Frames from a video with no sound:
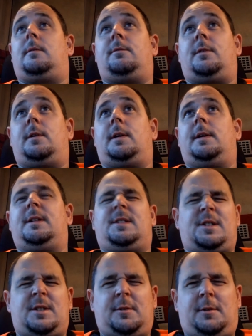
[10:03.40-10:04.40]
one for you.
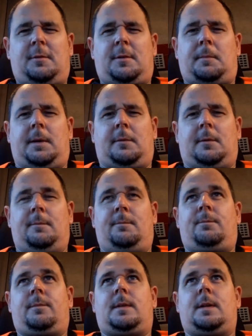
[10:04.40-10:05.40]
Is it still called the big one?
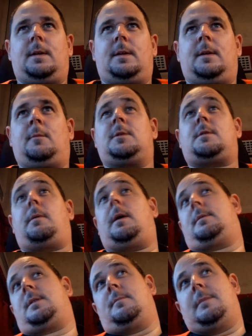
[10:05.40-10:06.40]
It was the
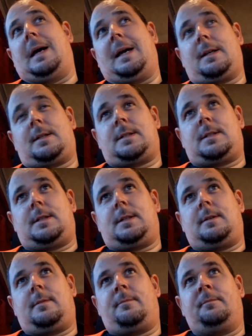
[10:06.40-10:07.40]
Pepsi Max.
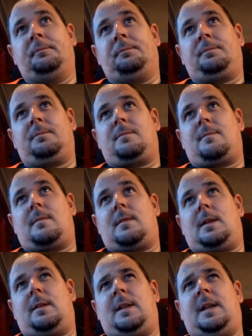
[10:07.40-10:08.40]

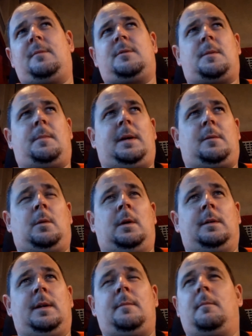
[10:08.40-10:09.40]
Then it was the big
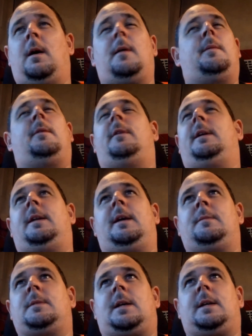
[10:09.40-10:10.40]
one. It might be
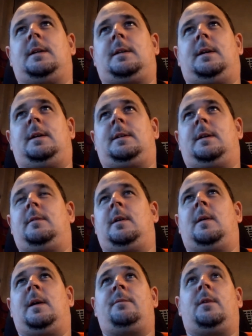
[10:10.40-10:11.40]
renamed again. I, I don't
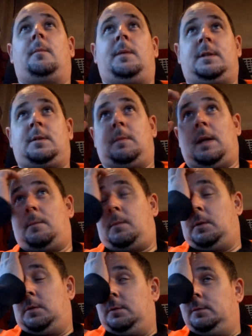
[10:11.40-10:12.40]
know. I've not been to
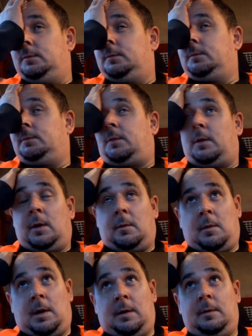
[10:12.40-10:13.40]
Blackpool for a
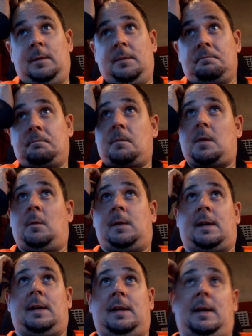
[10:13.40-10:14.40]
long while.
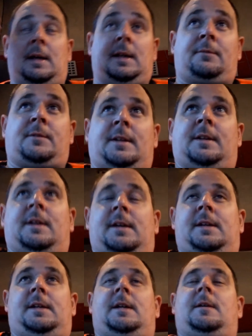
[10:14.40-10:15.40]
When I, I lived in
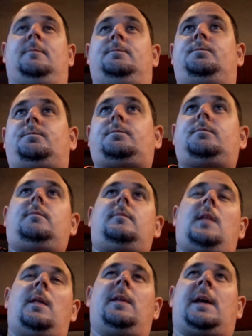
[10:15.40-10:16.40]
the um,
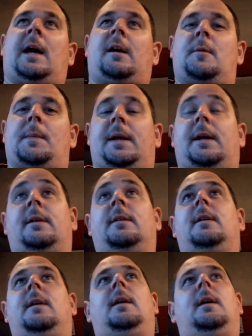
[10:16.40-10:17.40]
the Caribbean,